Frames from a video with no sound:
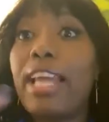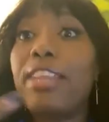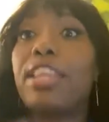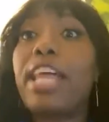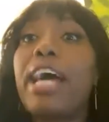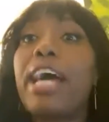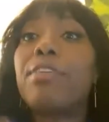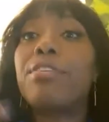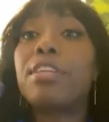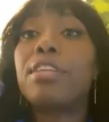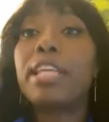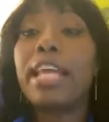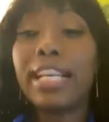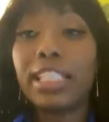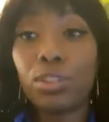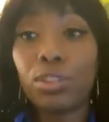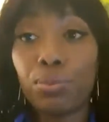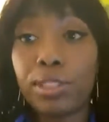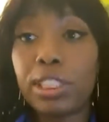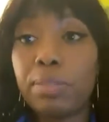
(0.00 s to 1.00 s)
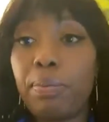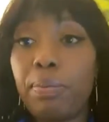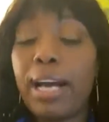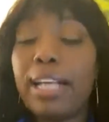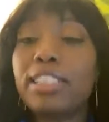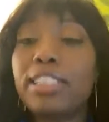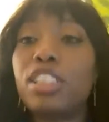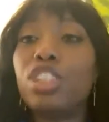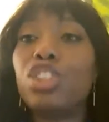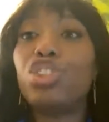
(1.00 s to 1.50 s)
That next
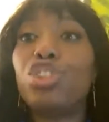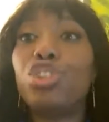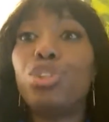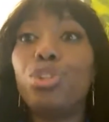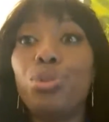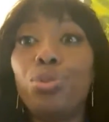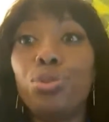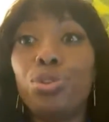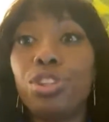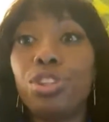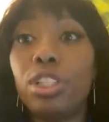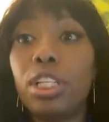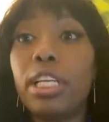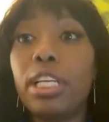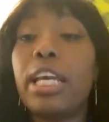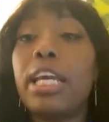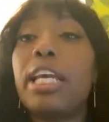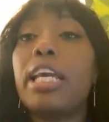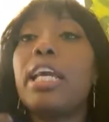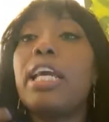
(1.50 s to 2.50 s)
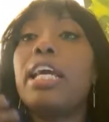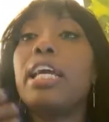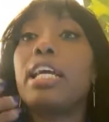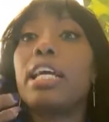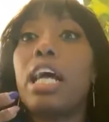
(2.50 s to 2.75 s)
response is usually